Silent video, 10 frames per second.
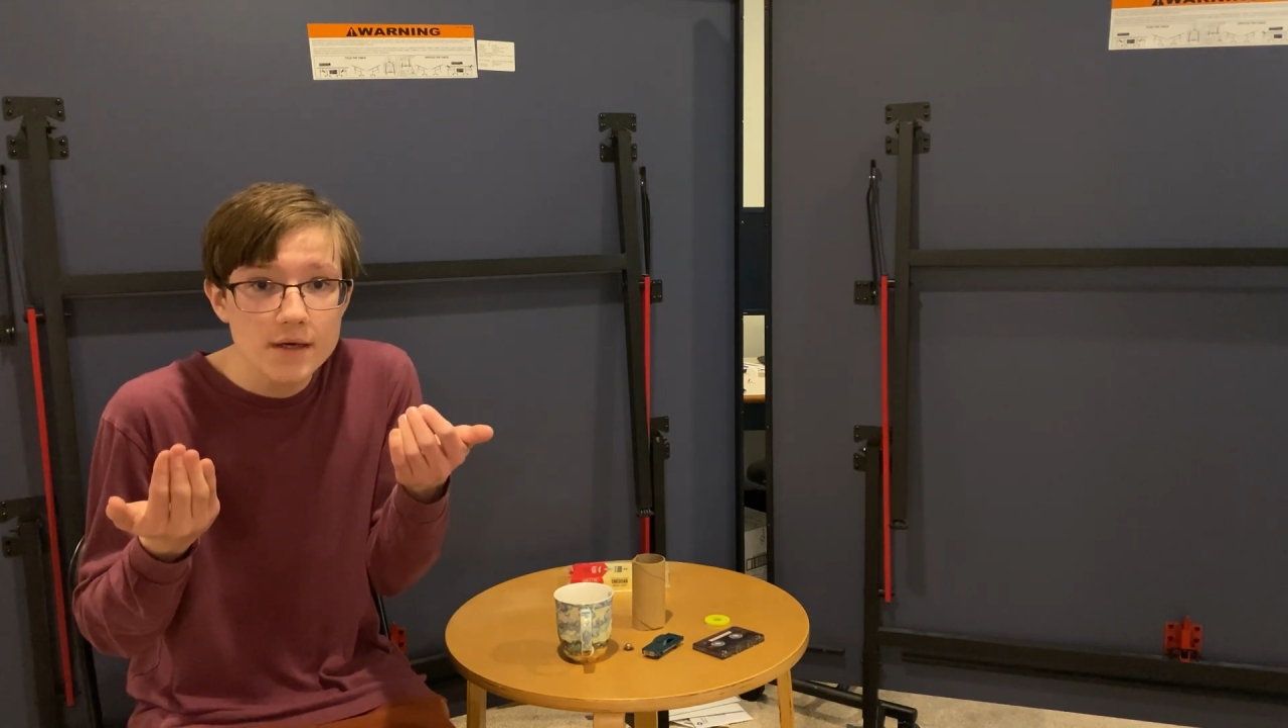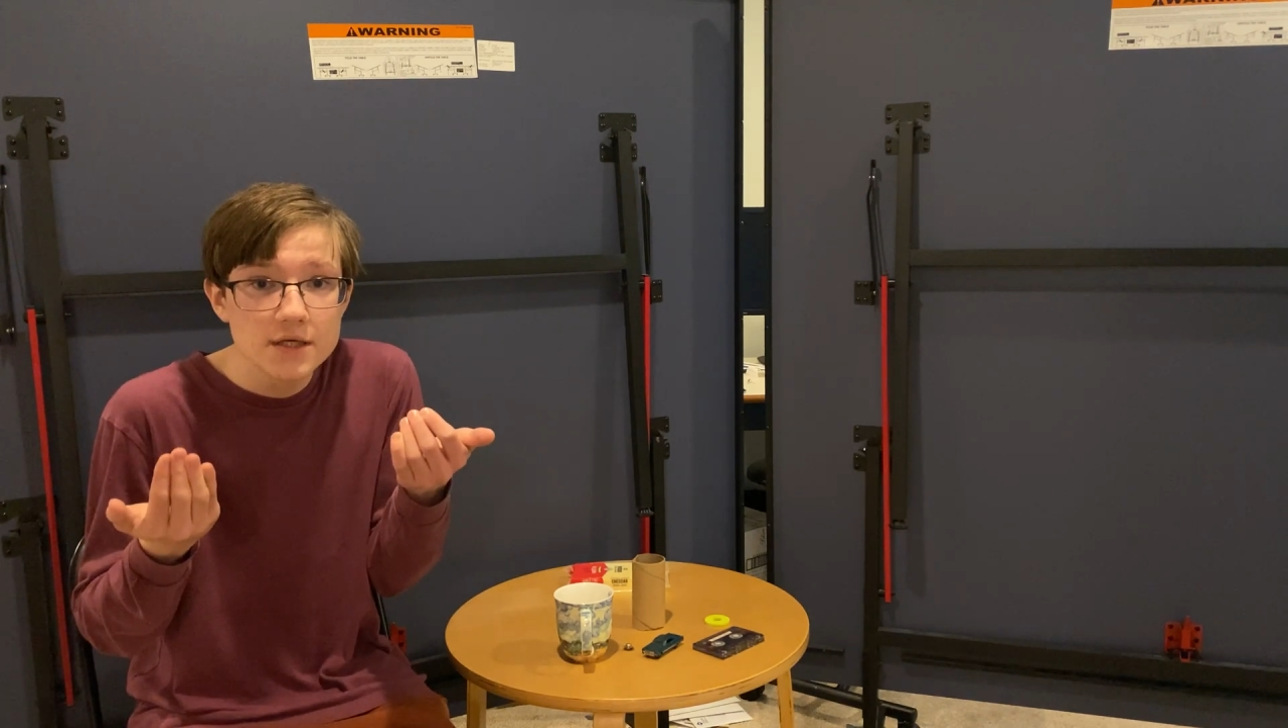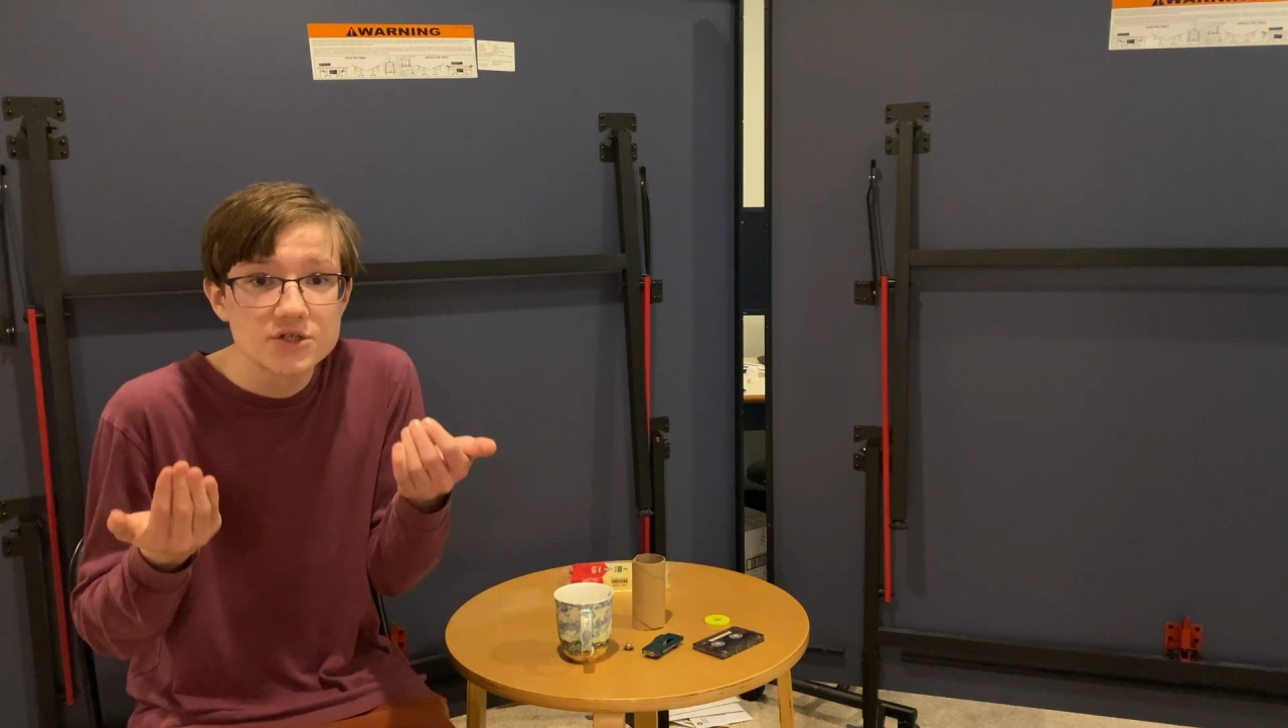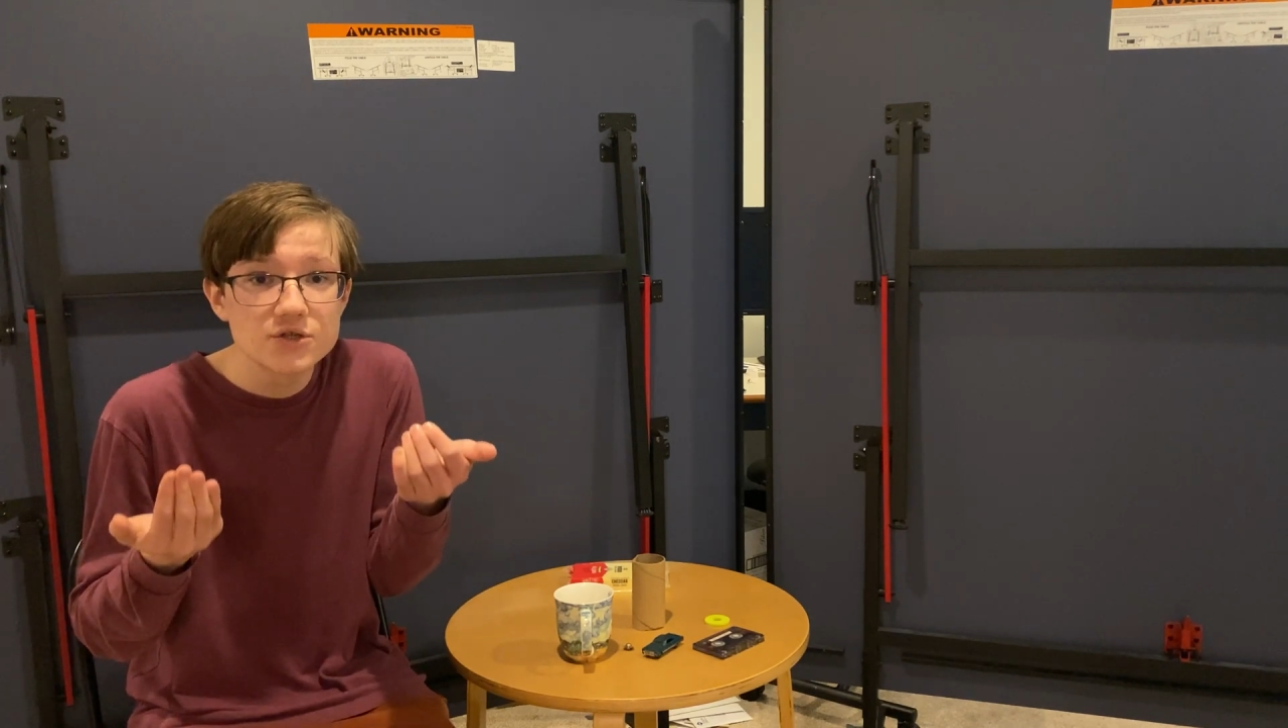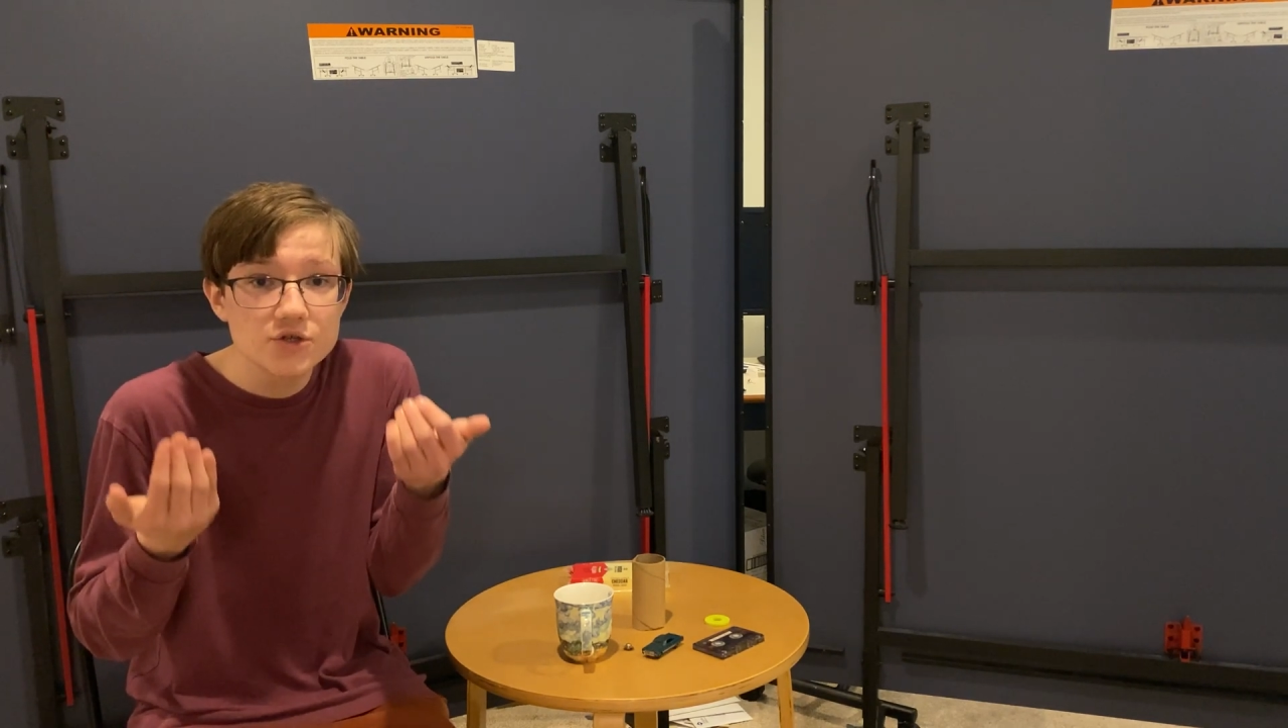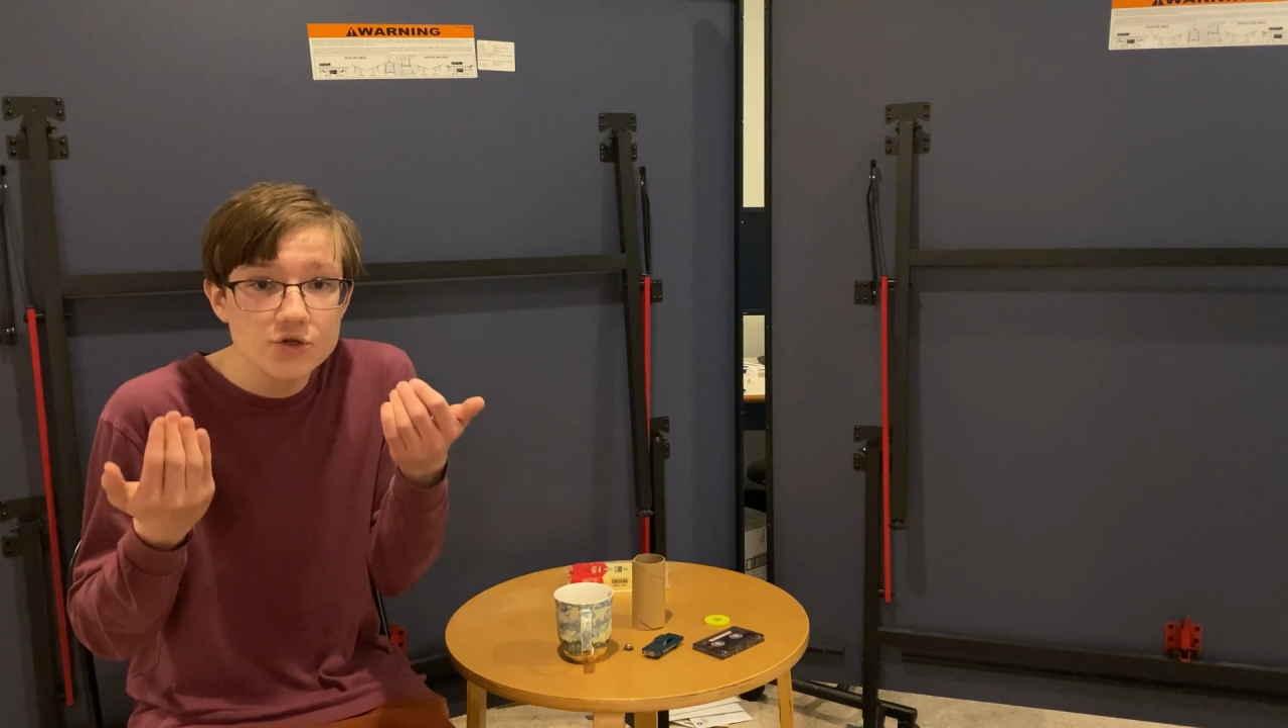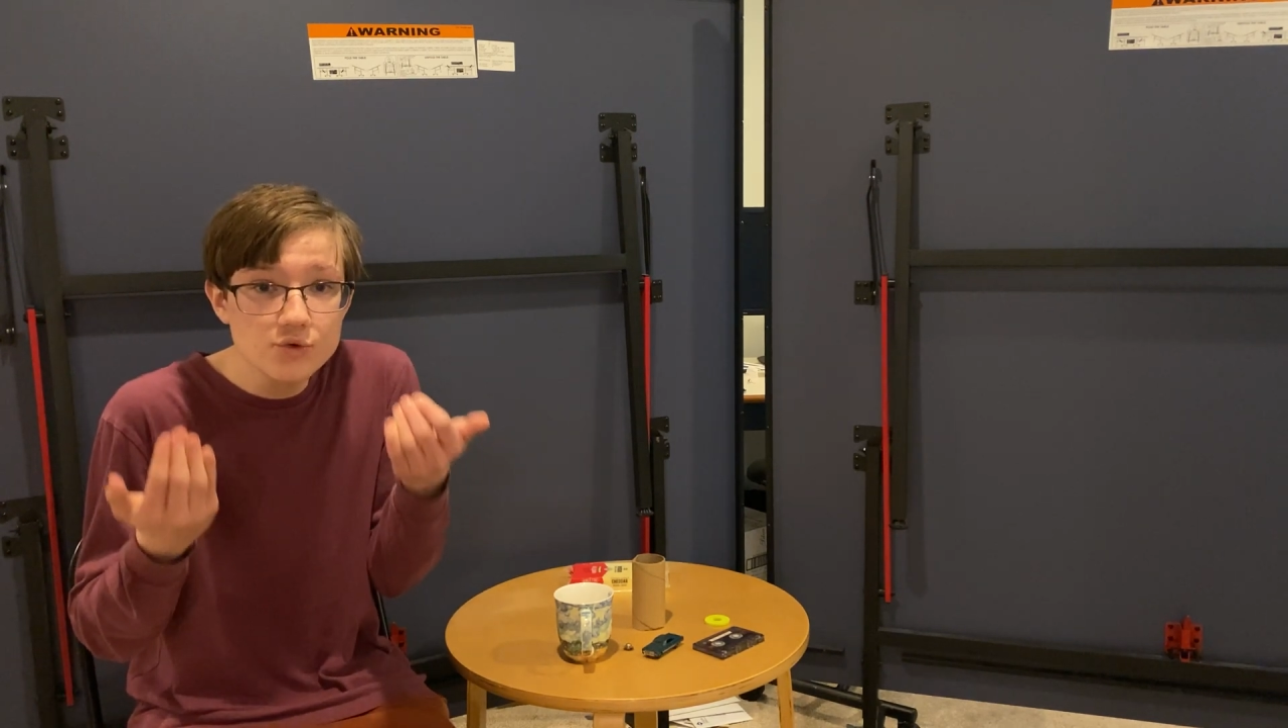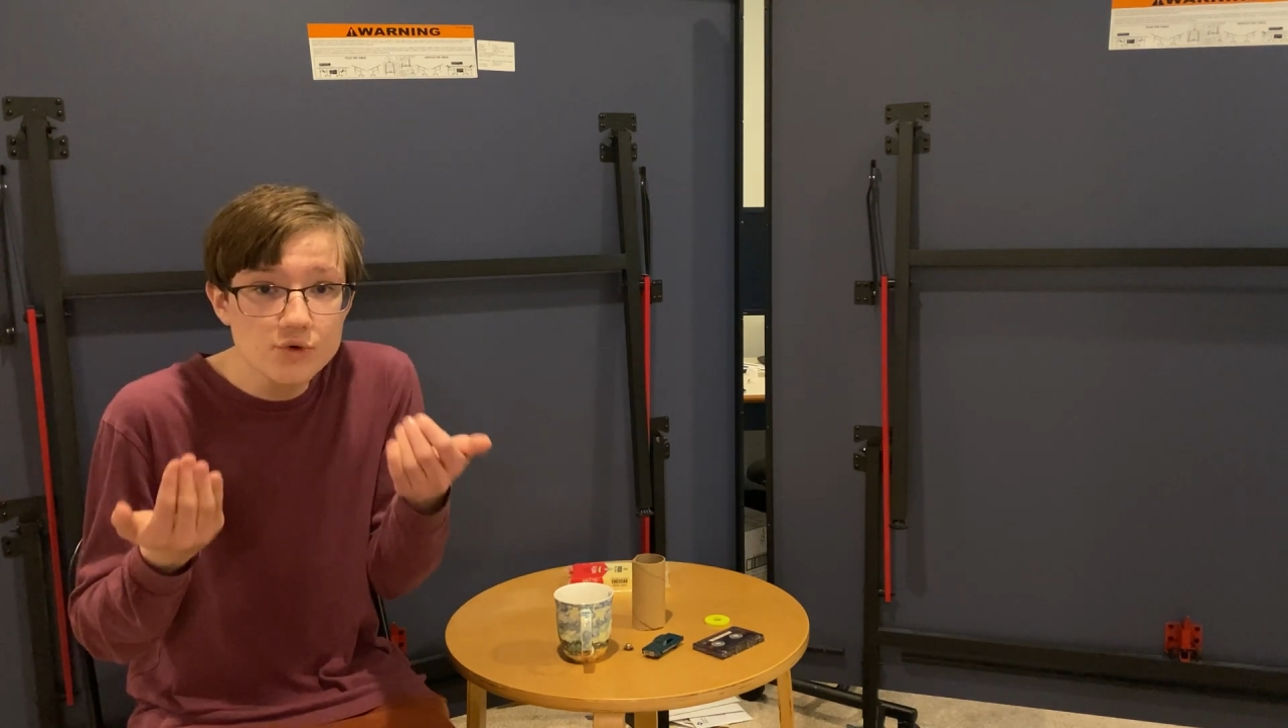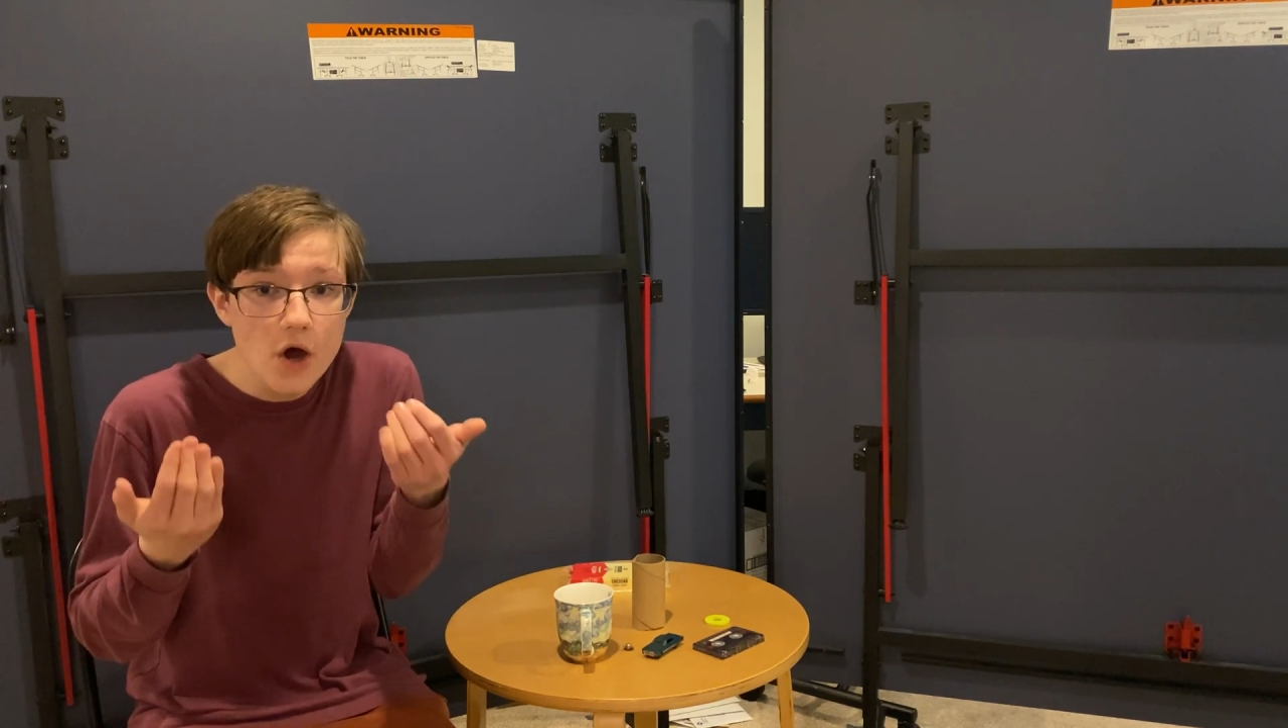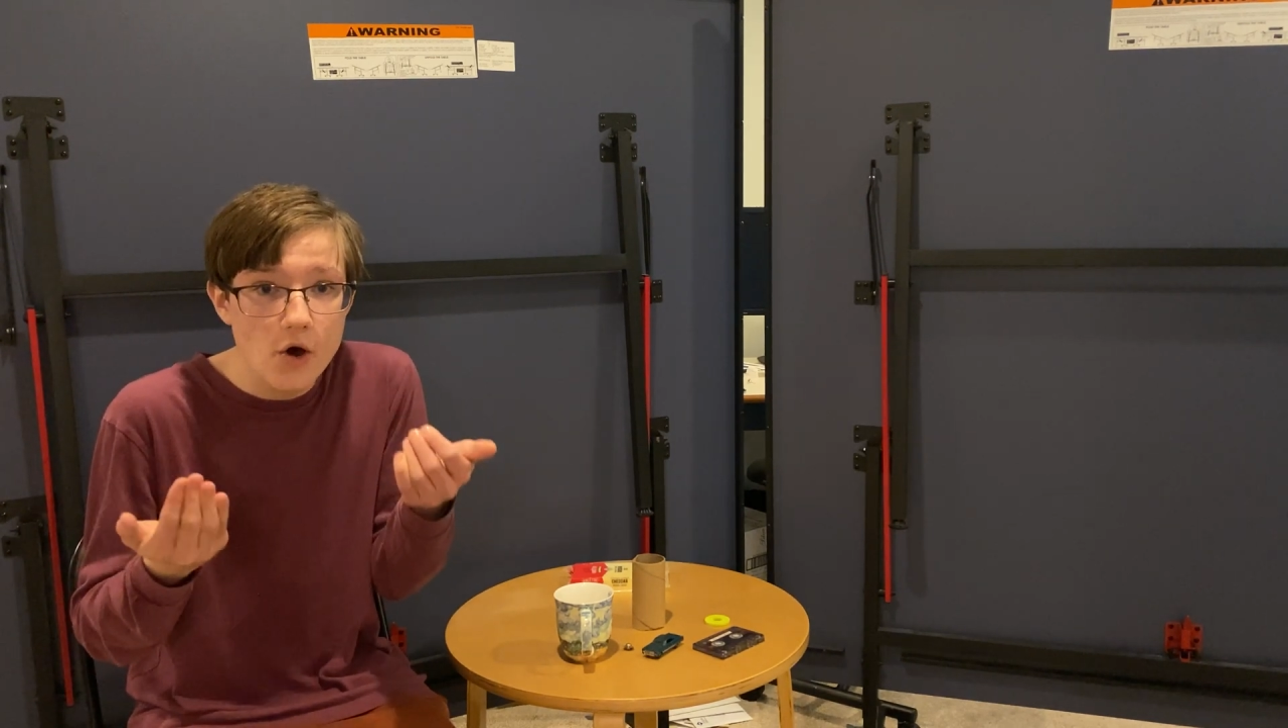do you
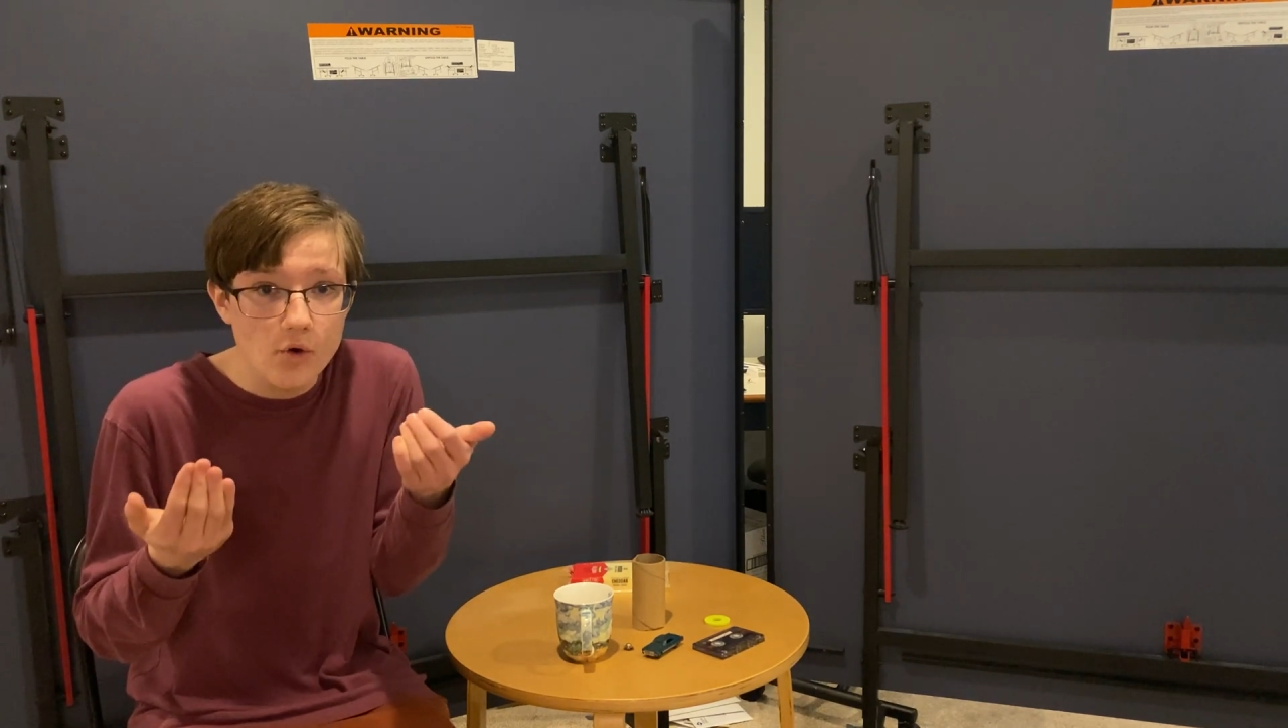know